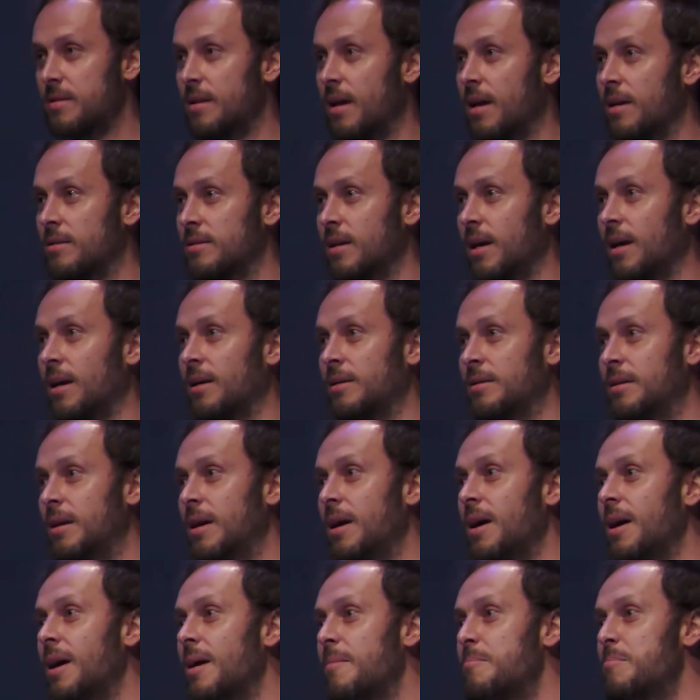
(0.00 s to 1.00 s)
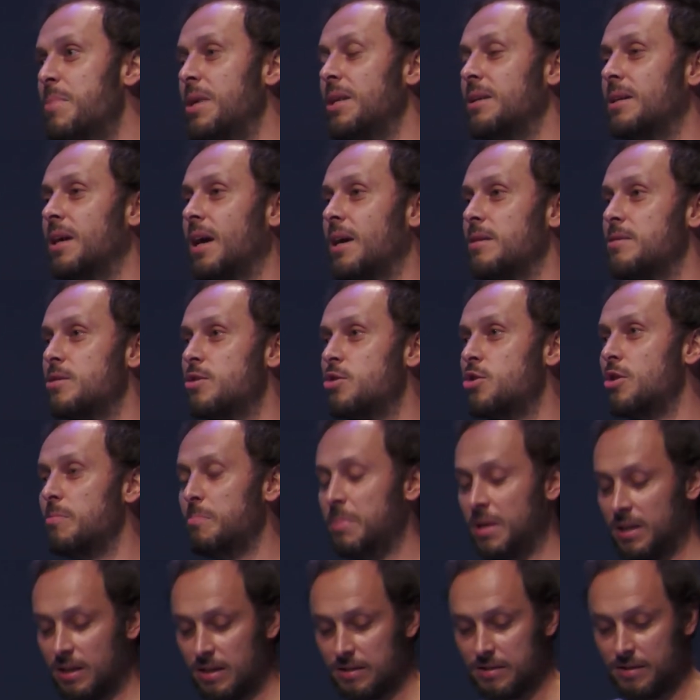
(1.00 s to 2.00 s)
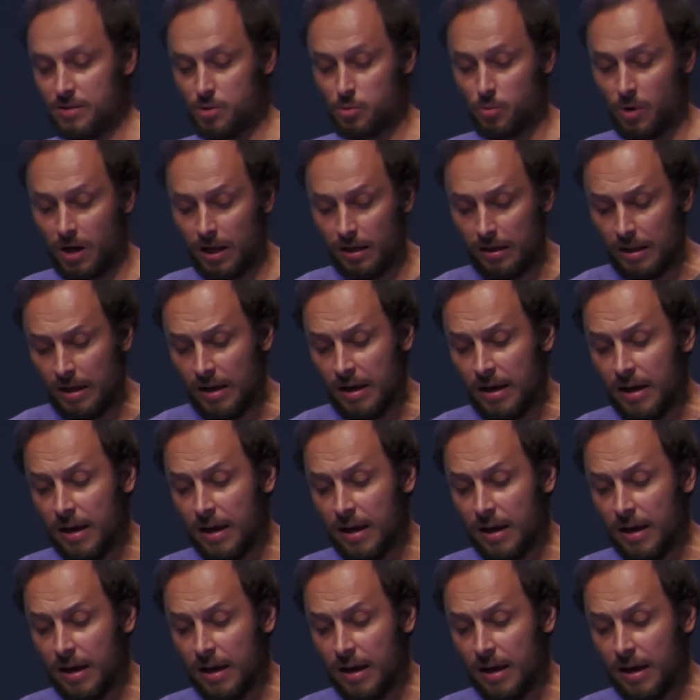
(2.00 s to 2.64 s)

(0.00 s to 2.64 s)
and, and Bill Gates chipping us as well.